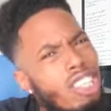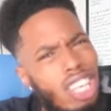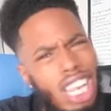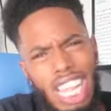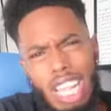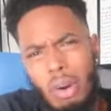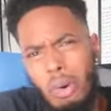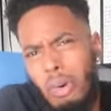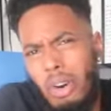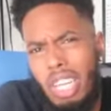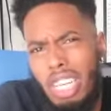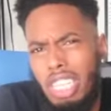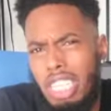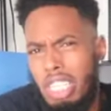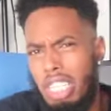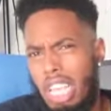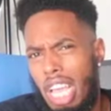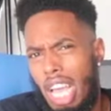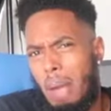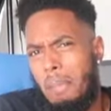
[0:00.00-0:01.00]

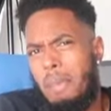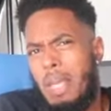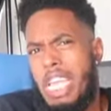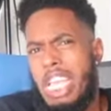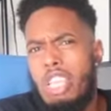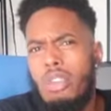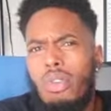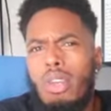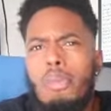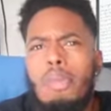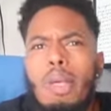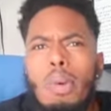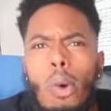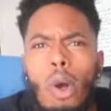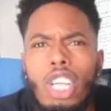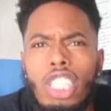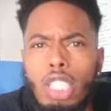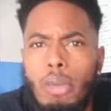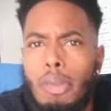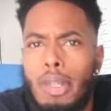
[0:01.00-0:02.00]
you to be
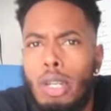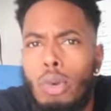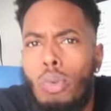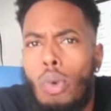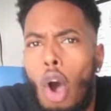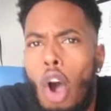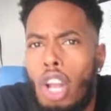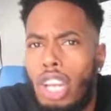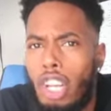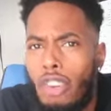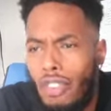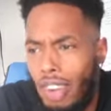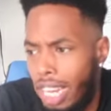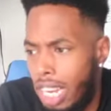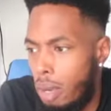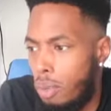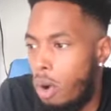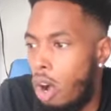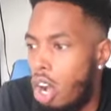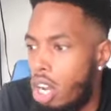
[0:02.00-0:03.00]
worshiping the
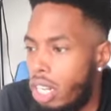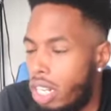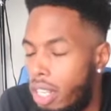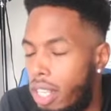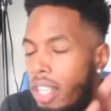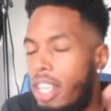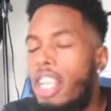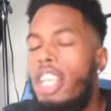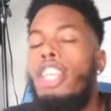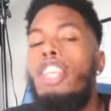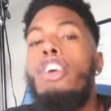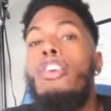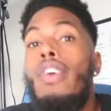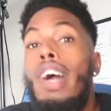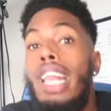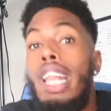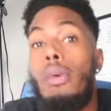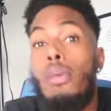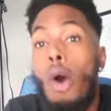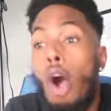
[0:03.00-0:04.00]
granny
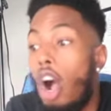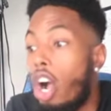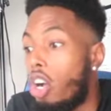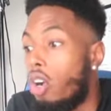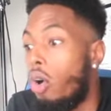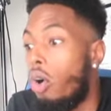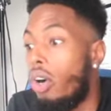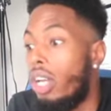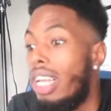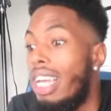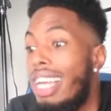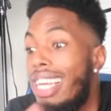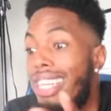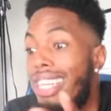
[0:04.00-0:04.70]
walk on.